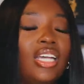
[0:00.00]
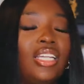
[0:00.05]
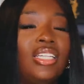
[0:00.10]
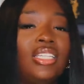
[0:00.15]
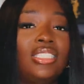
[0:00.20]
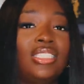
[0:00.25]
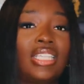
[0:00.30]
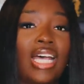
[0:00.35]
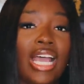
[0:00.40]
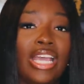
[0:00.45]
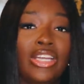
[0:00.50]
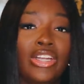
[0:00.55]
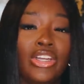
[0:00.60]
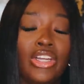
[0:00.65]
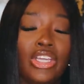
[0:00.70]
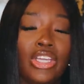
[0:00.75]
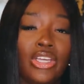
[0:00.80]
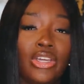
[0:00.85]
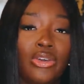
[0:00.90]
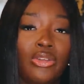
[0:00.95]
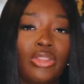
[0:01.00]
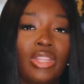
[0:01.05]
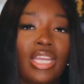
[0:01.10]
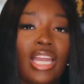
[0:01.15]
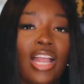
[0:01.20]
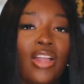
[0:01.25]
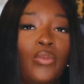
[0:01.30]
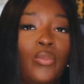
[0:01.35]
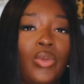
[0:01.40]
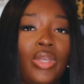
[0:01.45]
a designer heel that
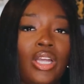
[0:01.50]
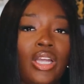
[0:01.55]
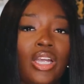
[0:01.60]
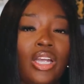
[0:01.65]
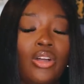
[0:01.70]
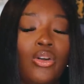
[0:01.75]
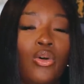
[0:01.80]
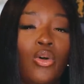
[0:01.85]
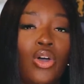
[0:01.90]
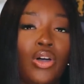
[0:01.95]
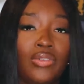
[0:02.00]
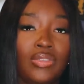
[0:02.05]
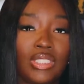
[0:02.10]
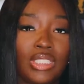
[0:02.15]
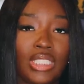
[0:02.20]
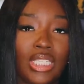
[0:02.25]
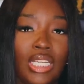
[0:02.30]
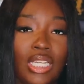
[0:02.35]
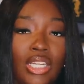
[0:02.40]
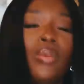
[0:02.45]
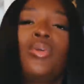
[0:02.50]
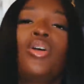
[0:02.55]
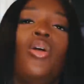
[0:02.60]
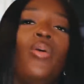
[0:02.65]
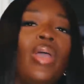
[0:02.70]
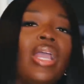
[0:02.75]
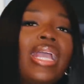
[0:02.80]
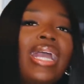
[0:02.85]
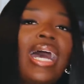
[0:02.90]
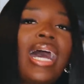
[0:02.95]
i wear often i'm
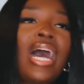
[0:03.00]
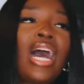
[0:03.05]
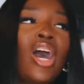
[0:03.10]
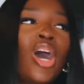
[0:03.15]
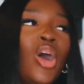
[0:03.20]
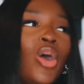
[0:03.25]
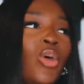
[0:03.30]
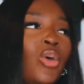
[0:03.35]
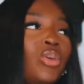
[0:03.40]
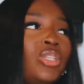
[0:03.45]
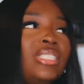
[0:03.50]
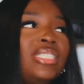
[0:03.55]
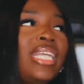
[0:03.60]
going out